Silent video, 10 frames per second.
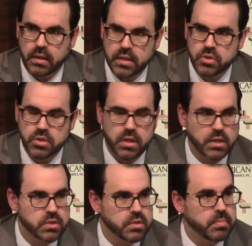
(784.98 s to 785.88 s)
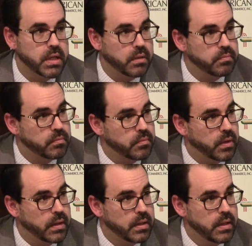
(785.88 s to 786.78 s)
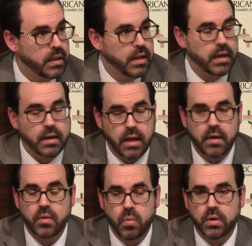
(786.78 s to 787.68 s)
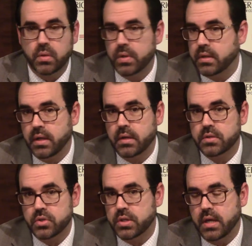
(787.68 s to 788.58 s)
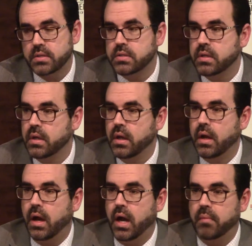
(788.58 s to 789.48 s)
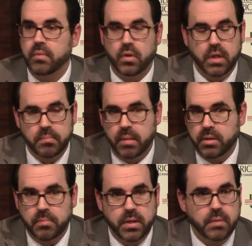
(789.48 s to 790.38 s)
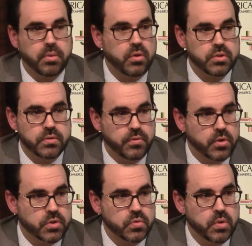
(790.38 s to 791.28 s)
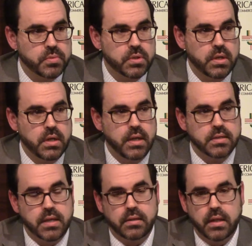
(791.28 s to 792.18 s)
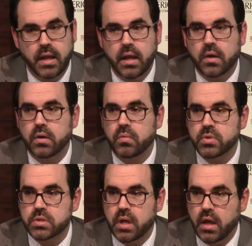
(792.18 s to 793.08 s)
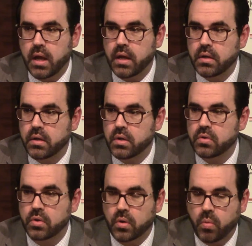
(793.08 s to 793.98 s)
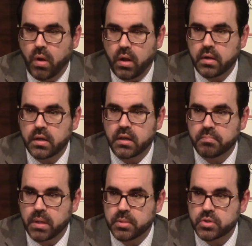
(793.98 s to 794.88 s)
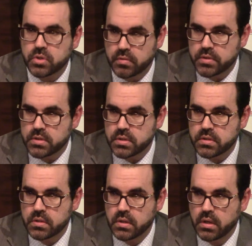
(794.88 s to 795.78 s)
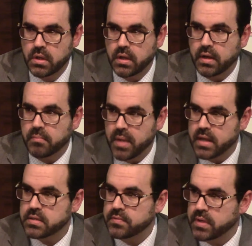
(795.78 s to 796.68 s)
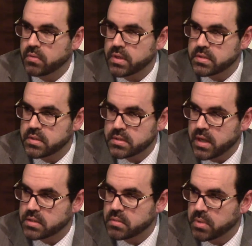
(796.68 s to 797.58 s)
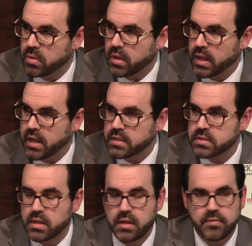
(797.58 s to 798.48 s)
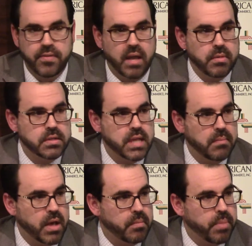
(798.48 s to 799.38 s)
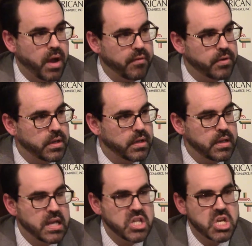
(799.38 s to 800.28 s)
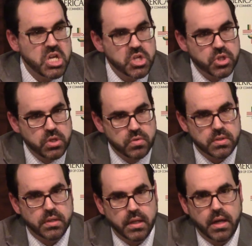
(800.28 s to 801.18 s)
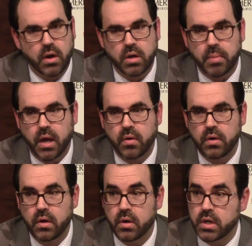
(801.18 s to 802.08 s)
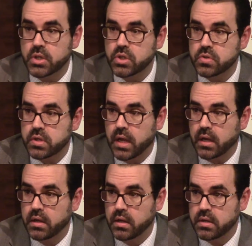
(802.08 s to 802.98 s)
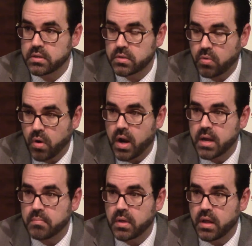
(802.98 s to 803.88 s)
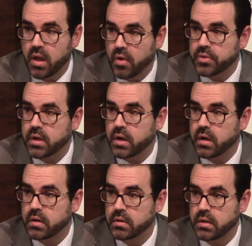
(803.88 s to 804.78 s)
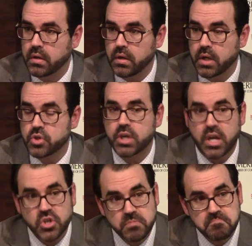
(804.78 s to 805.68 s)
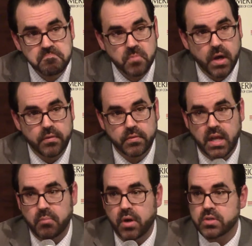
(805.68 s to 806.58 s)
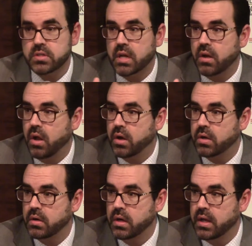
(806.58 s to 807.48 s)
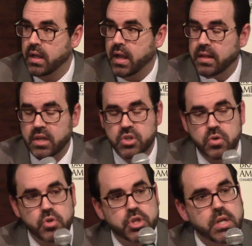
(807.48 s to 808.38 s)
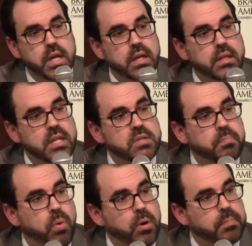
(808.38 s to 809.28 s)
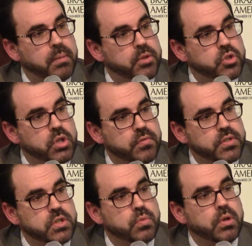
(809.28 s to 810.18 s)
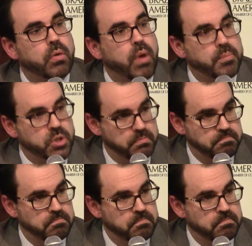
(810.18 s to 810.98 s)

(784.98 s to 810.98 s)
in last year's election to begin? Right? And a lot of the work that we did suggests, looking at public opinion polls and focus groups, is that the anger was tied to the quality of public services. You had a massive increase in the size of the middle class, families came out of poverty, and the issues that they cared about are issues like crime, healthcare, education, right? Time horizons get longer. And they associated these poor public services with corruption.